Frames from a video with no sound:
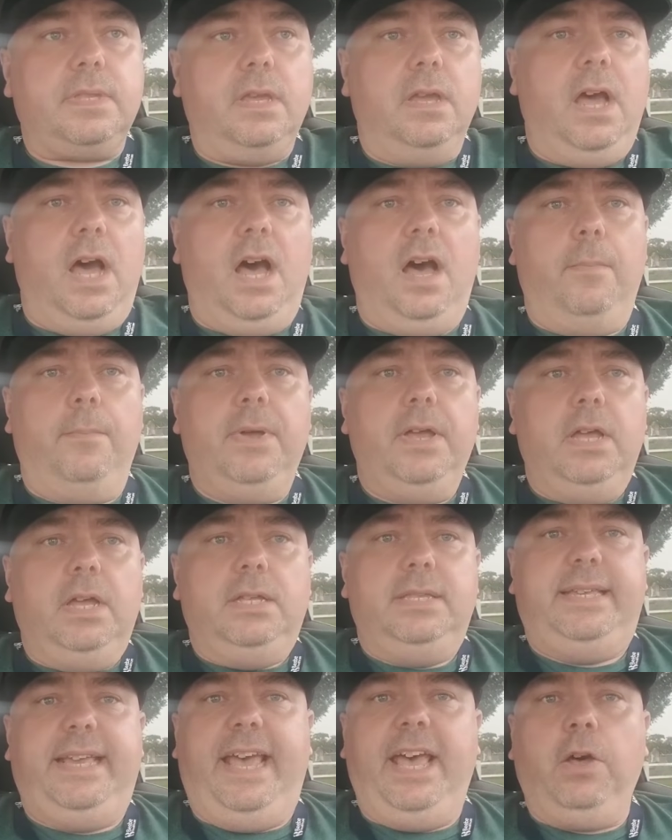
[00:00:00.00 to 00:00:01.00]

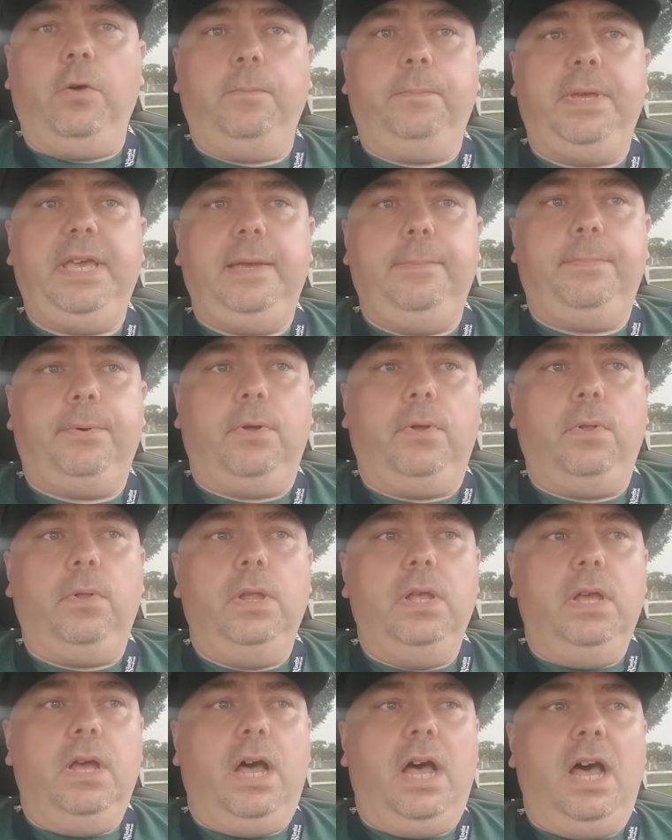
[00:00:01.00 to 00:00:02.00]
to help people,
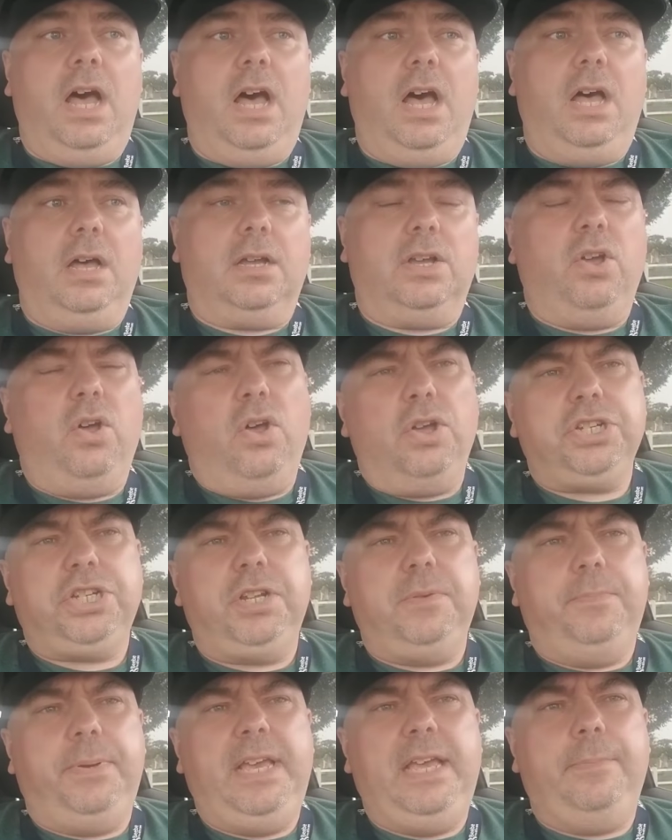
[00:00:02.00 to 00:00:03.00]

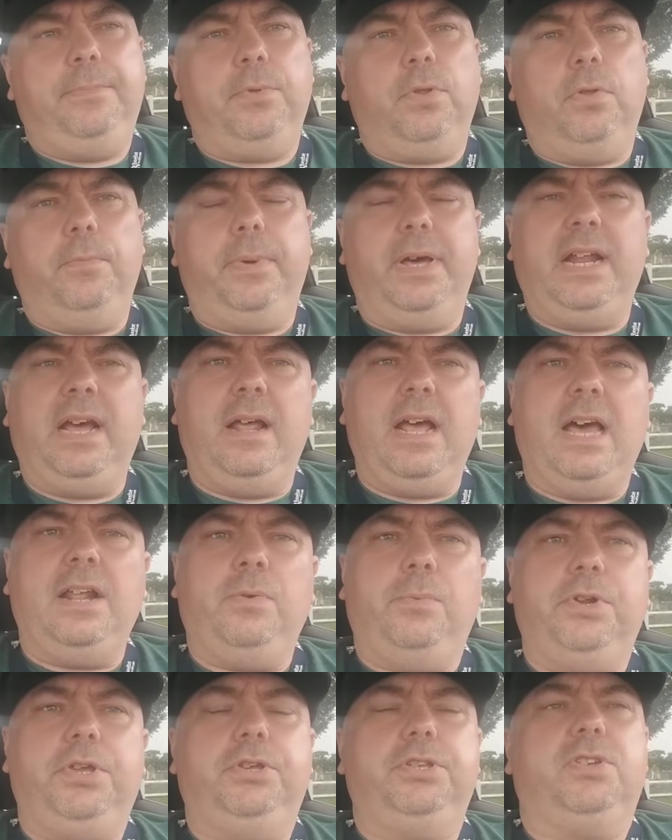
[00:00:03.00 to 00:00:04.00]
caution people, but I don't
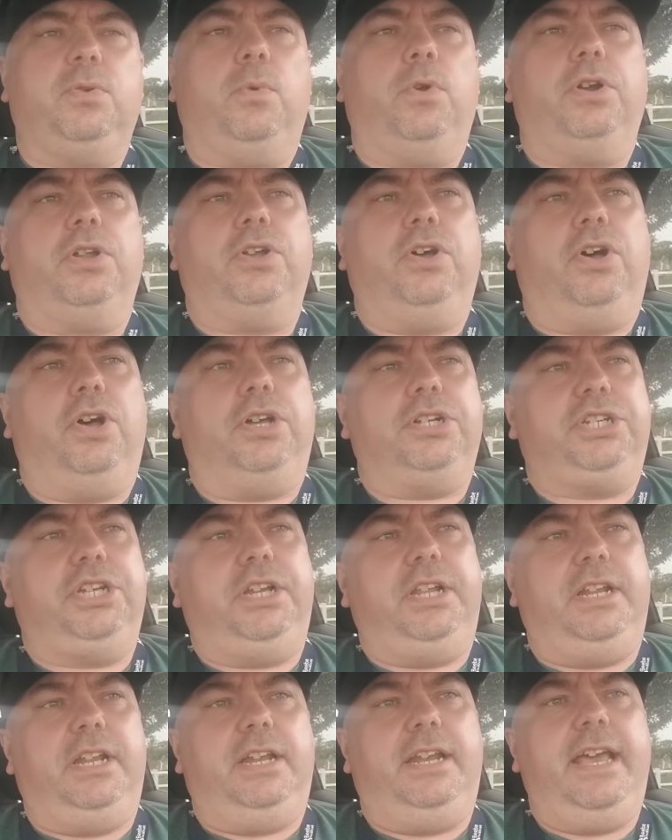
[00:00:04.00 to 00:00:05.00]
want to use the word caution
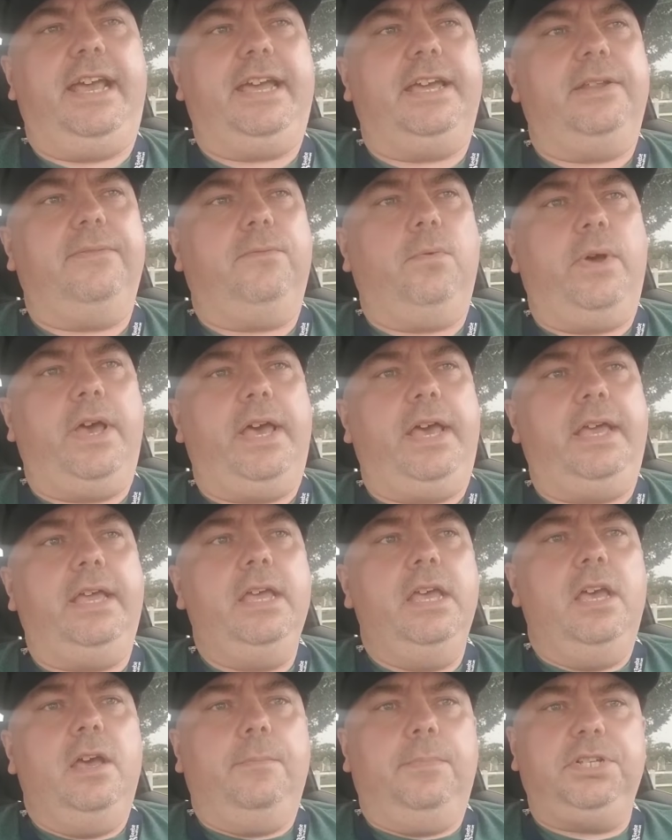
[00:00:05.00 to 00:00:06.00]
in a negative way,
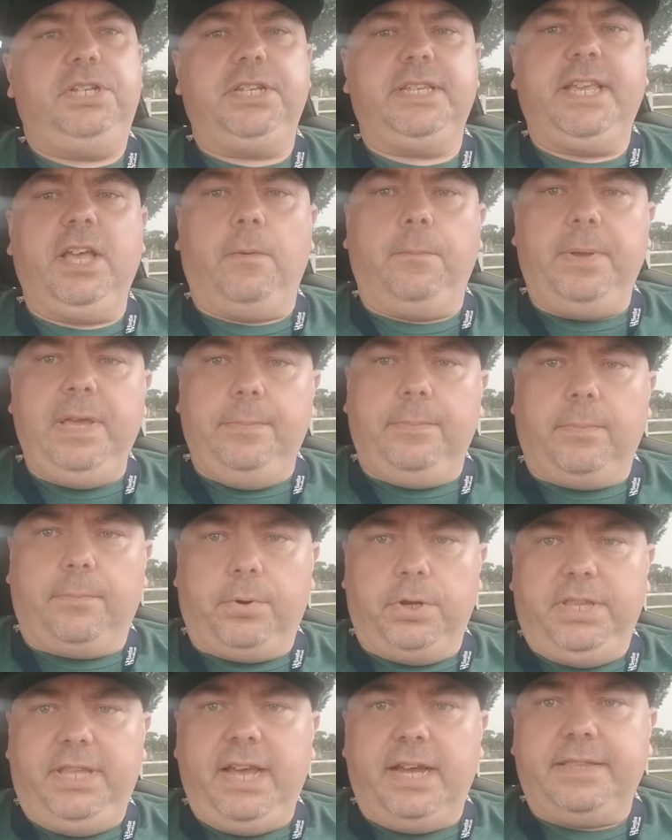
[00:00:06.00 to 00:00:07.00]
but just help people
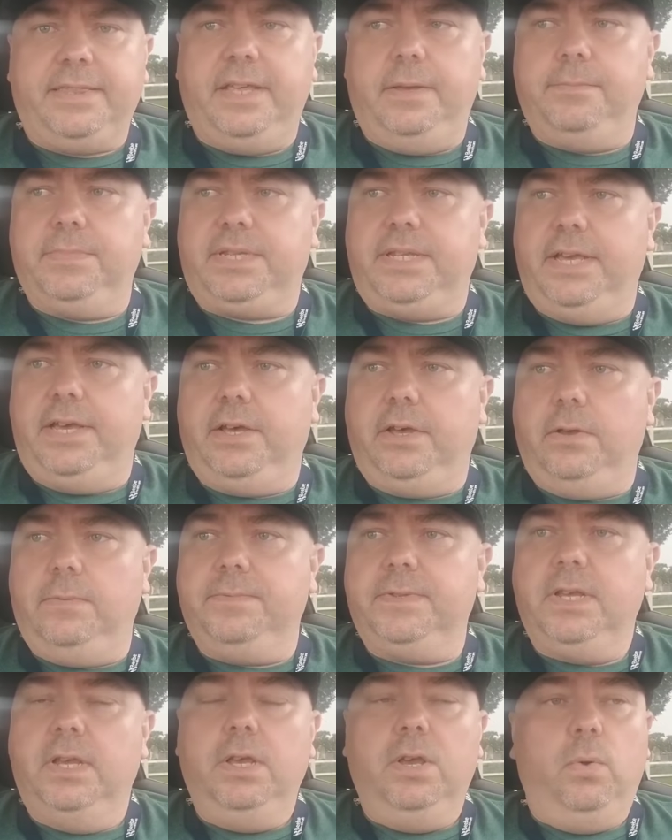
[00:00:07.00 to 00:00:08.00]
protect
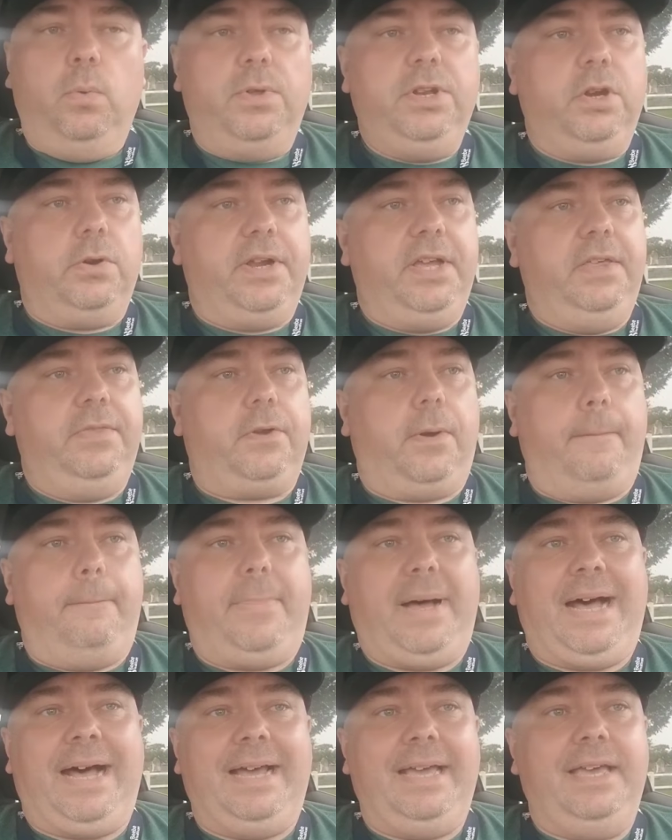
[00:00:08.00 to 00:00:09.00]
themselves when they're either
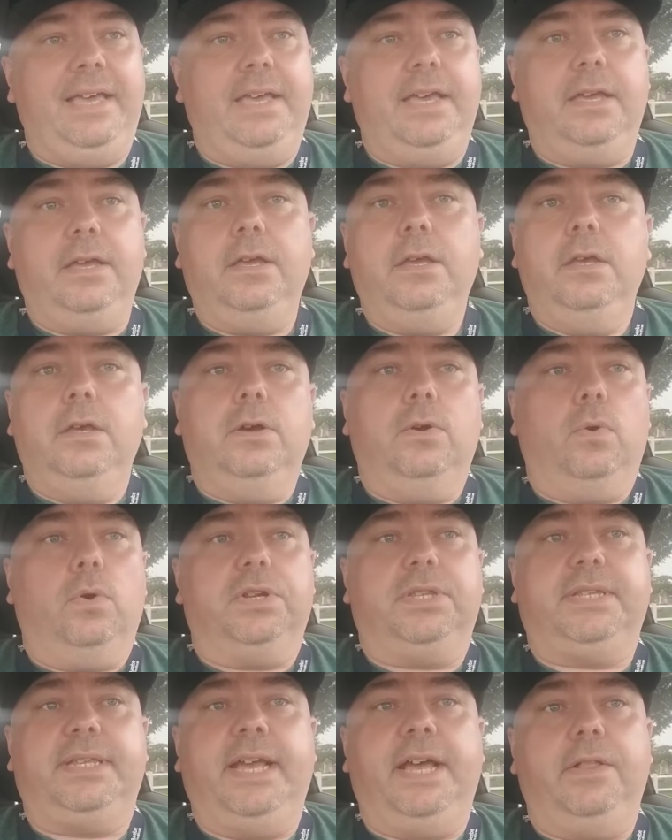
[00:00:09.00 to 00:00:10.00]
buying or
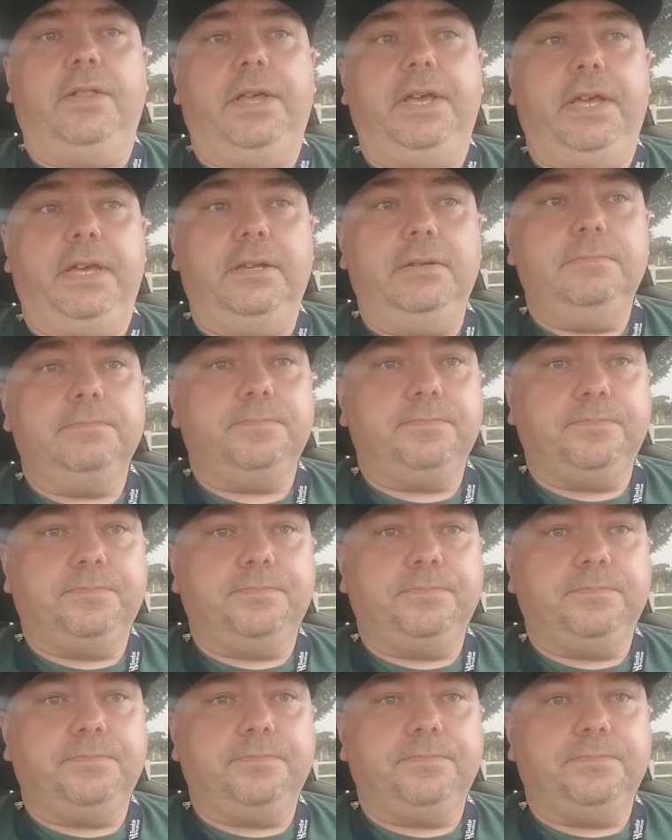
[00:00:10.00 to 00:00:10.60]
selling